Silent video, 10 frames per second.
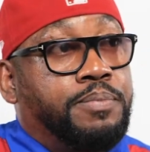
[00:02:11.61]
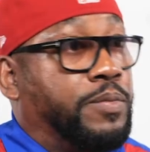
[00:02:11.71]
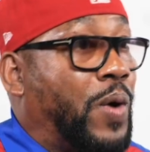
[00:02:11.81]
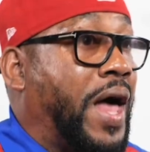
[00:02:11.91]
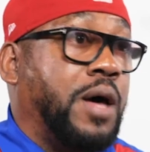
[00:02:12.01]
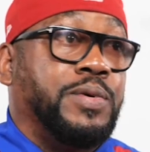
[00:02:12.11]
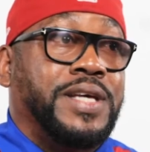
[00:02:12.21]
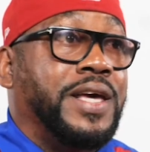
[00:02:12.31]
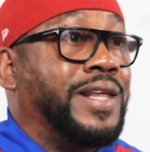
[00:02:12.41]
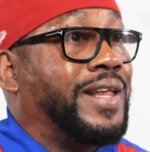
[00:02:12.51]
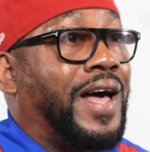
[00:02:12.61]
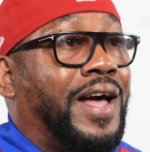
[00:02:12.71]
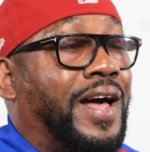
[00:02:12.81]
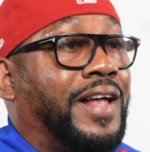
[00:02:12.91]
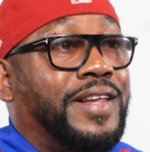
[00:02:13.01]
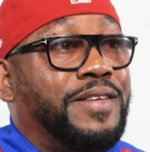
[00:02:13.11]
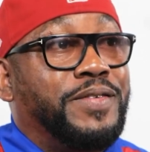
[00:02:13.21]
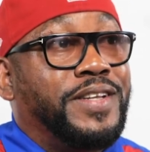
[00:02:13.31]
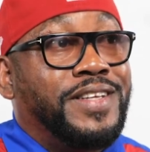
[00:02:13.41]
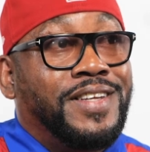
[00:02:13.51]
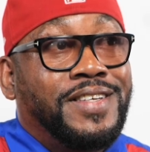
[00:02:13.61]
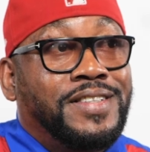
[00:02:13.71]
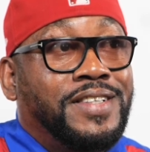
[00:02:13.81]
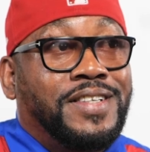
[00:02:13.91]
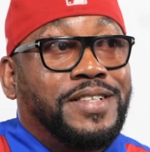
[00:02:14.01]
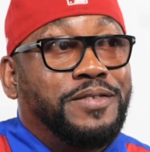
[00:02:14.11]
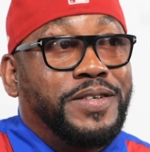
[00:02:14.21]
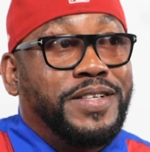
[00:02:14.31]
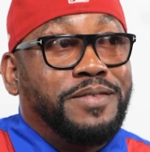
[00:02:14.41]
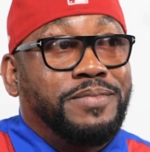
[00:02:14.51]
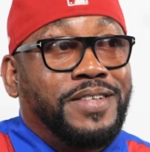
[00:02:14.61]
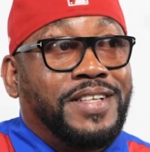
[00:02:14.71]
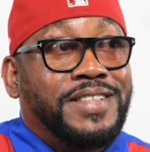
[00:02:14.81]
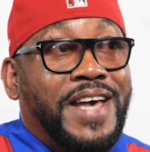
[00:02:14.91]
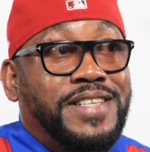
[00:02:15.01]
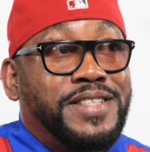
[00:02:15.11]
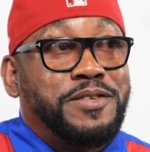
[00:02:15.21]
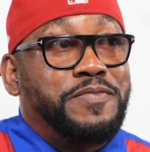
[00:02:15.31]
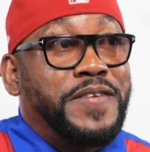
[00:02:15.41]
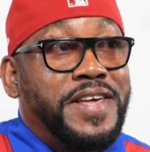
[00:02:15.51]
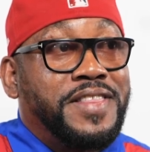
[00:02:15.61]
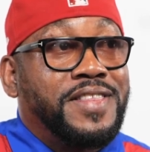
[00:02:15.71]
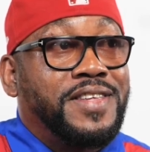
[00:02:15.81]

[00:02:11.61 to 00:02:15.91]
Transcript: But while I was in it, I couldn't really attach it to faith.